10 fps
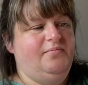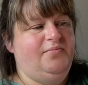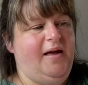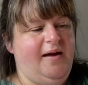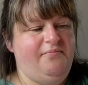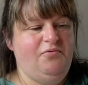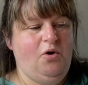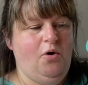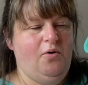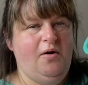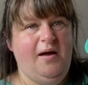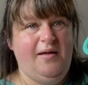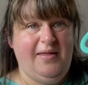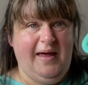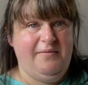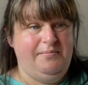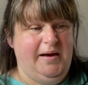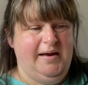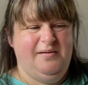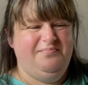that I've got that I've
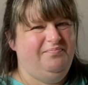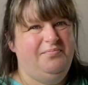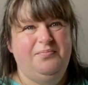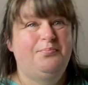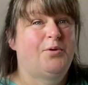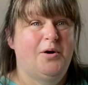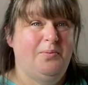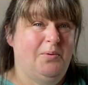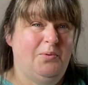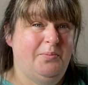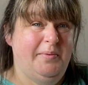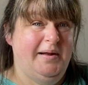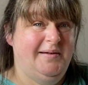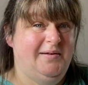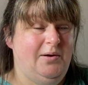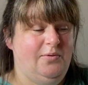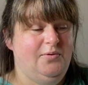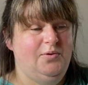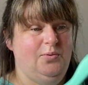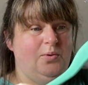made probably won't be in stock,
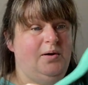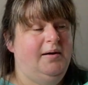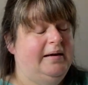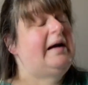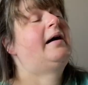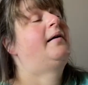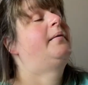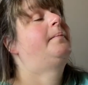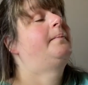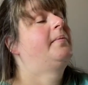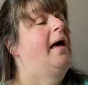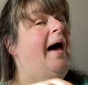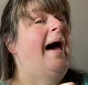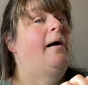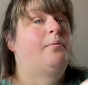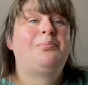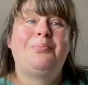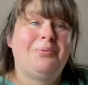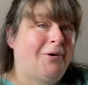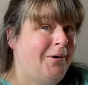so I
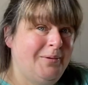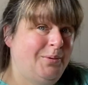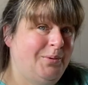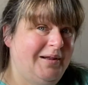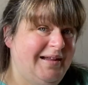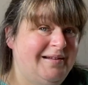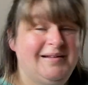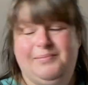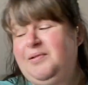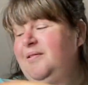probably won't list them